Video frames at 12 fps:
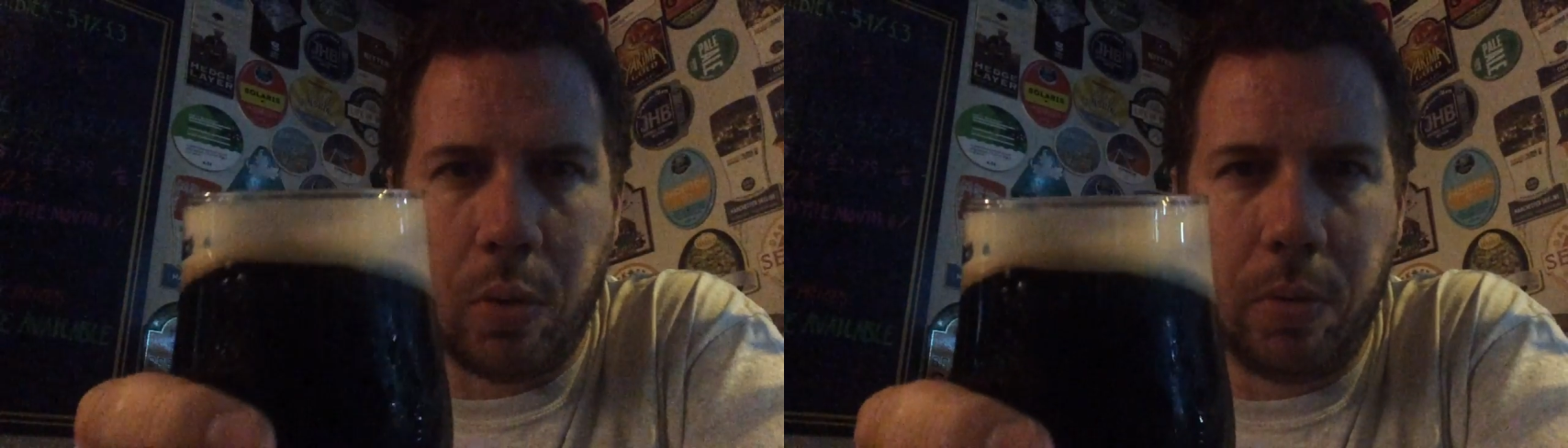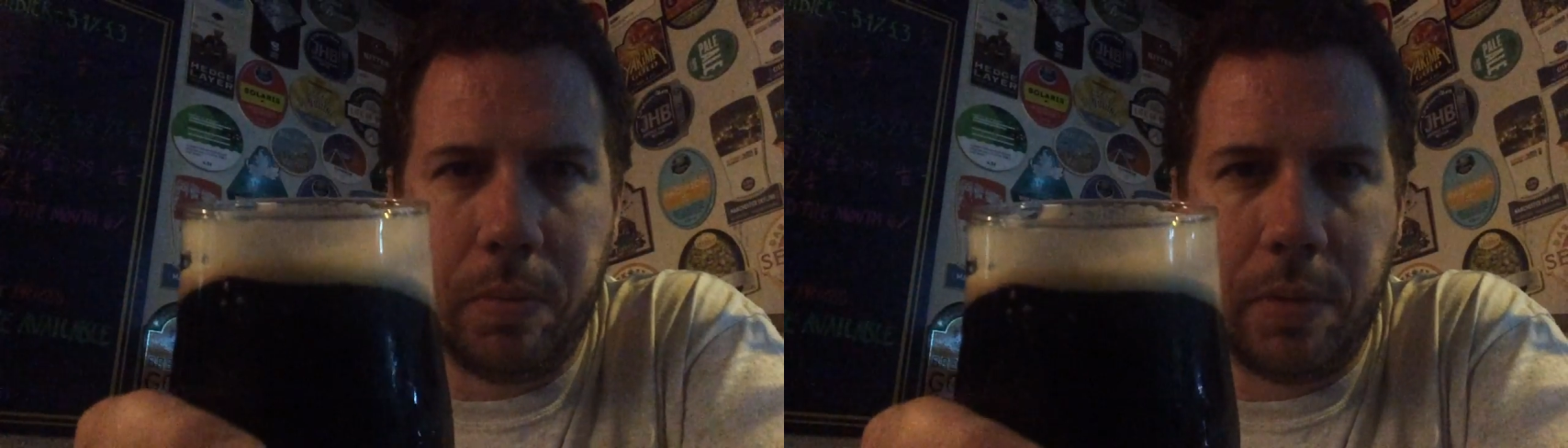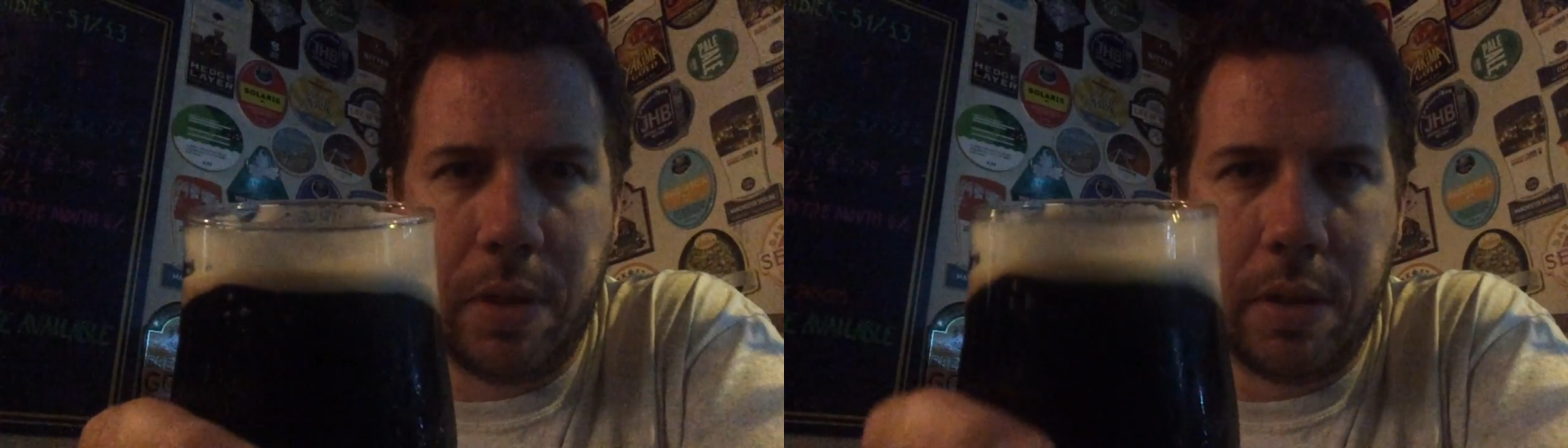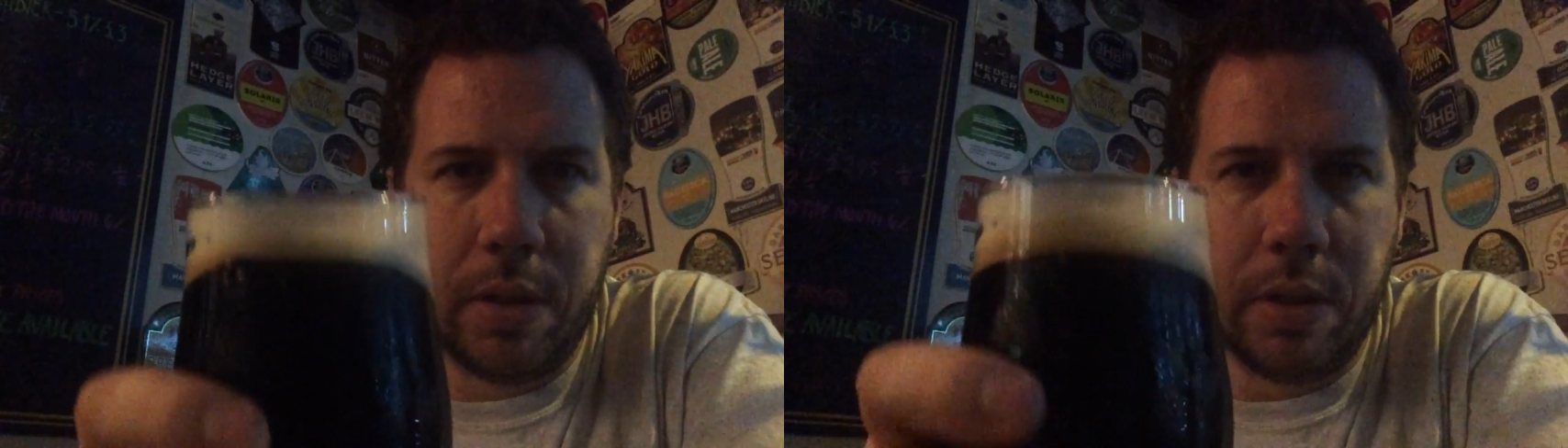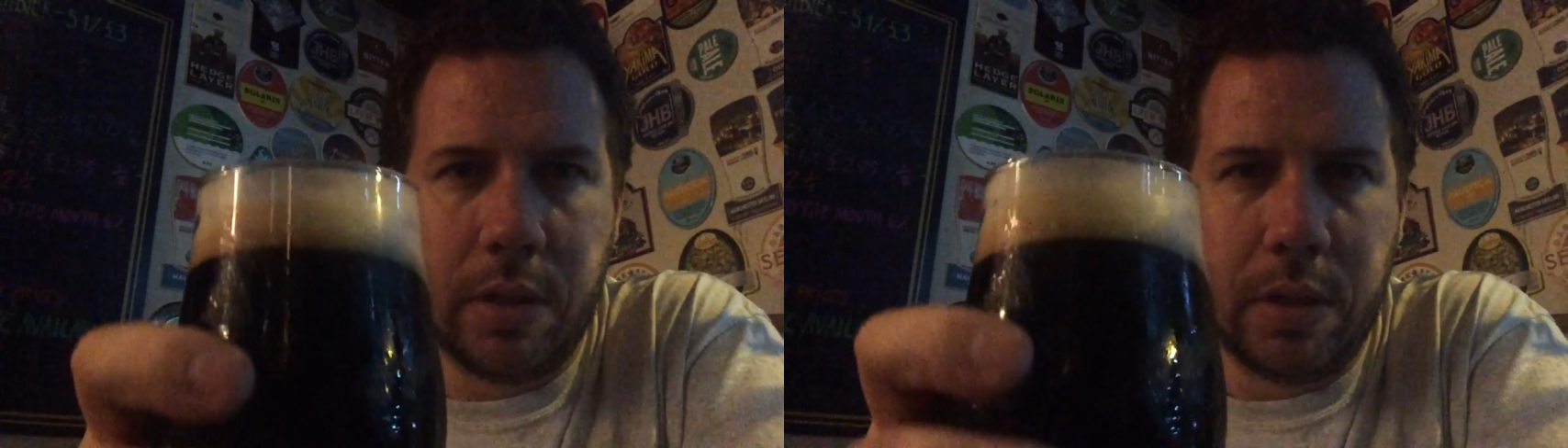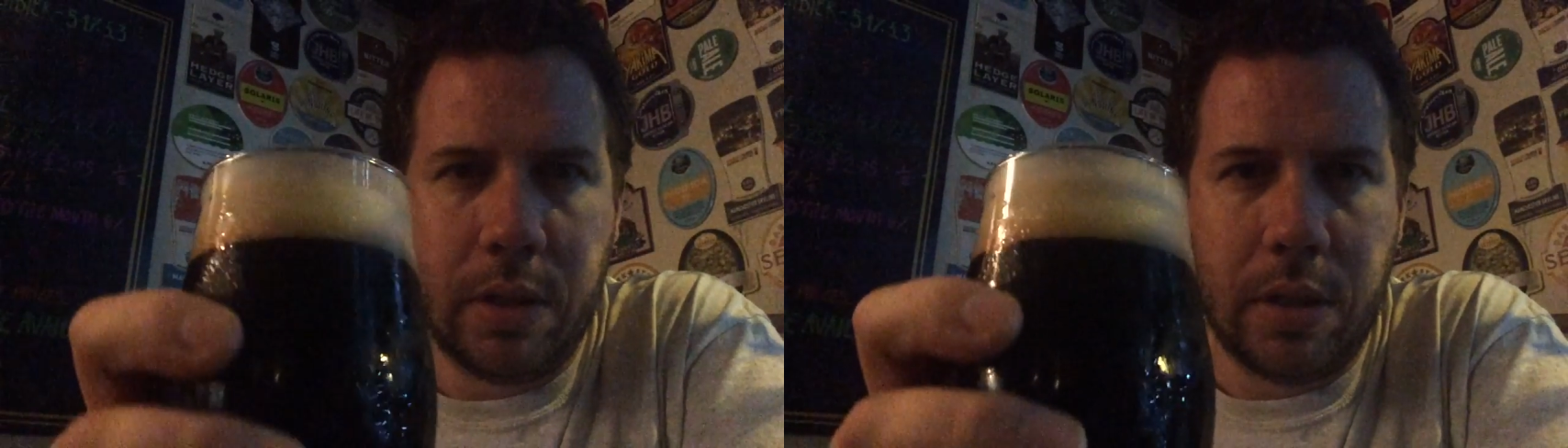
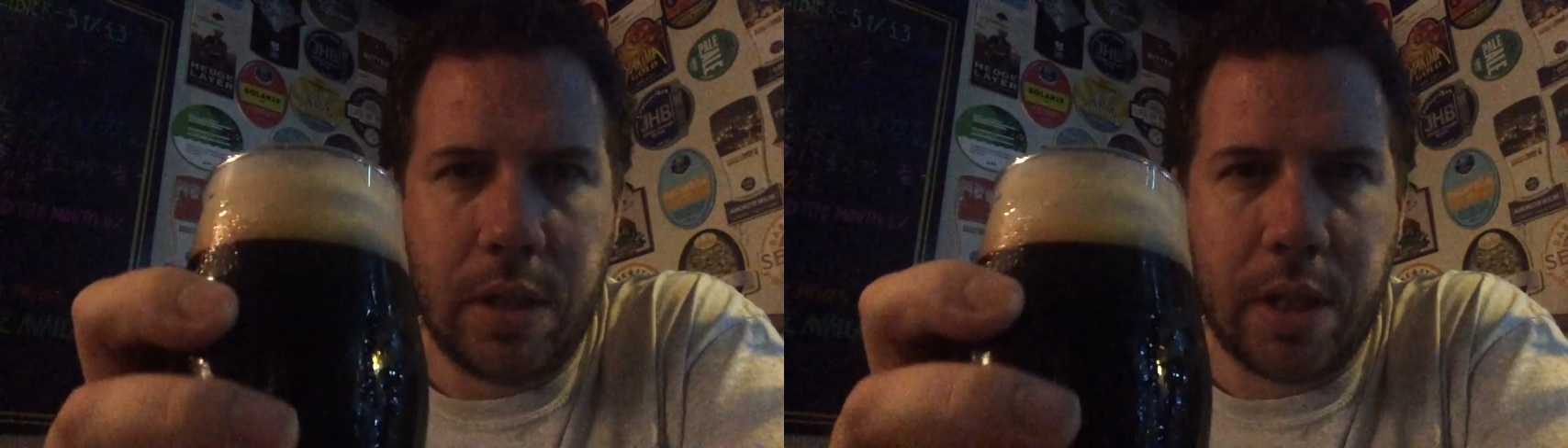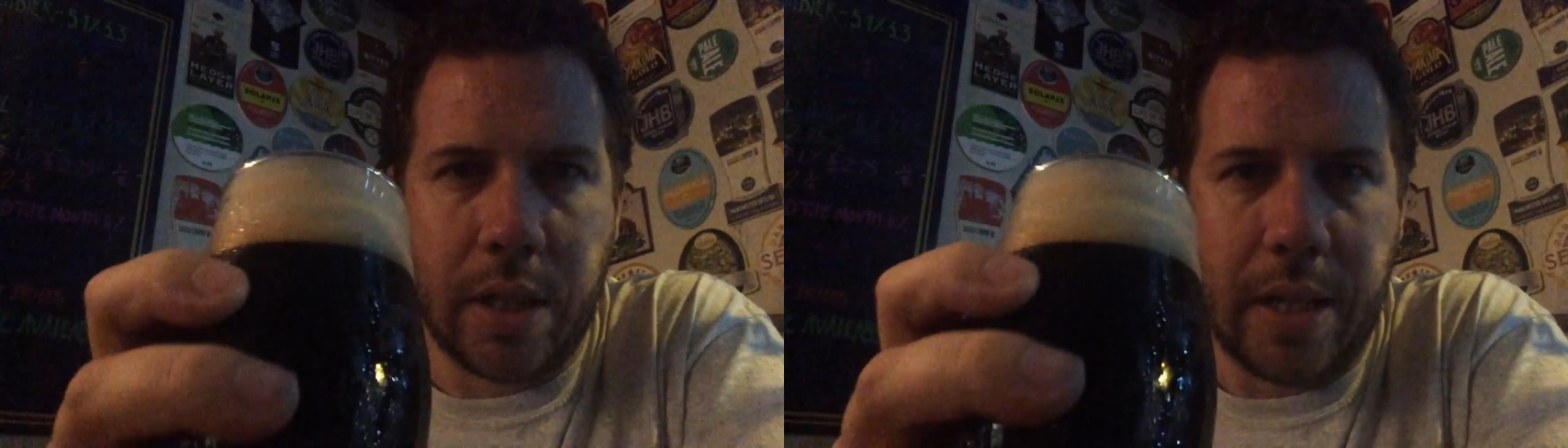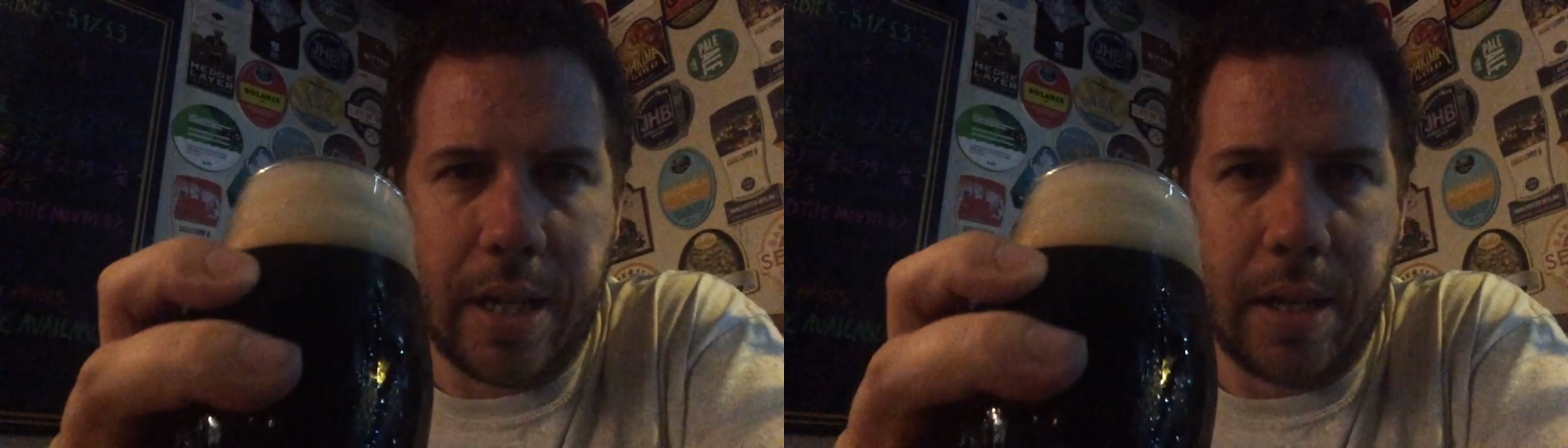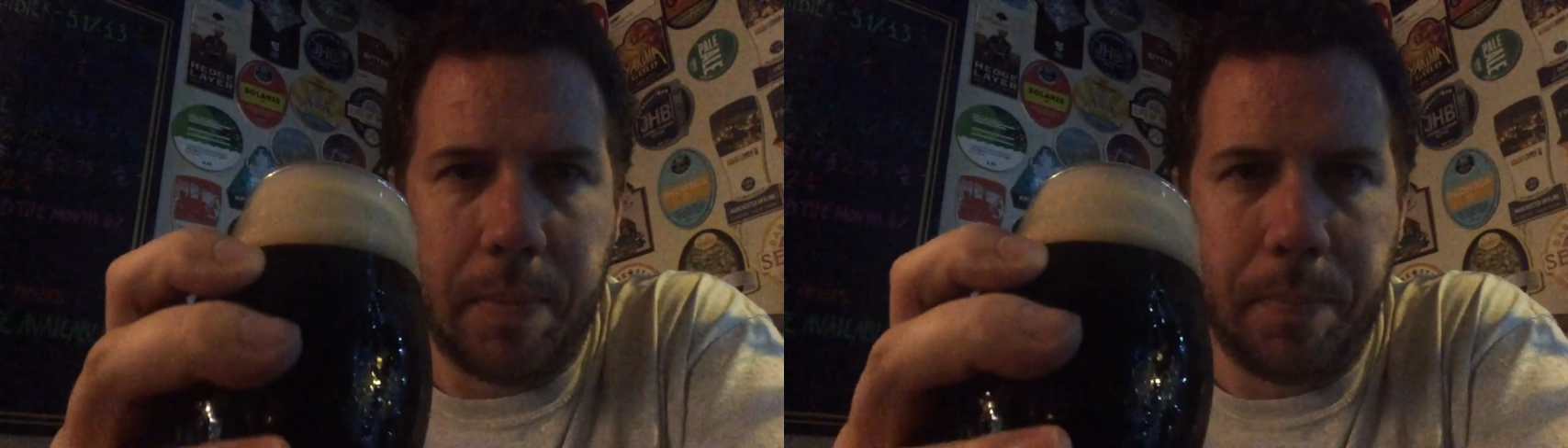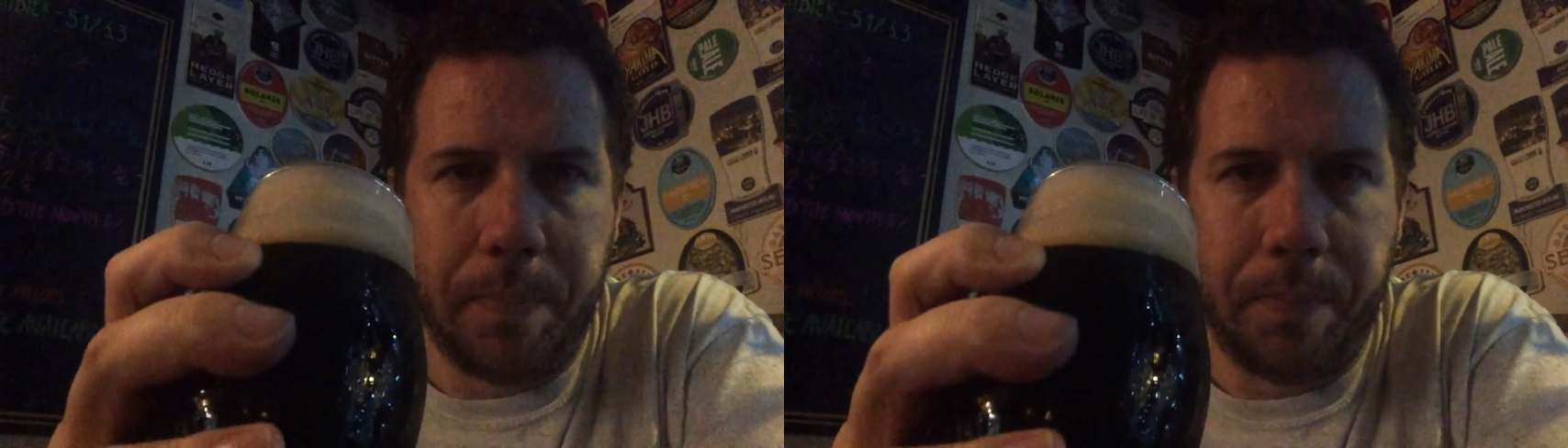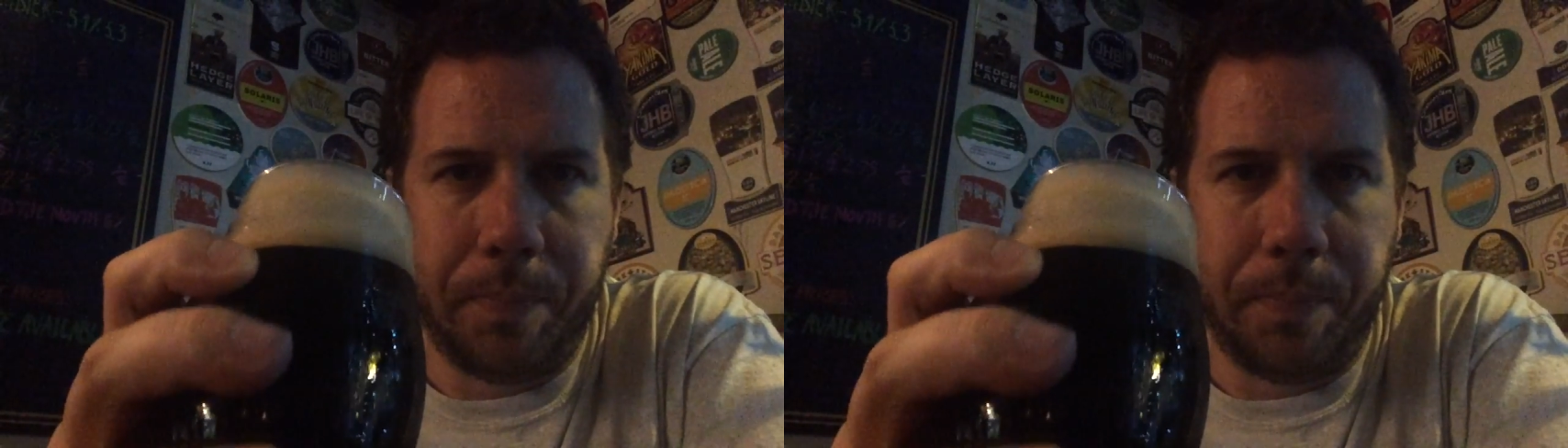Look at that.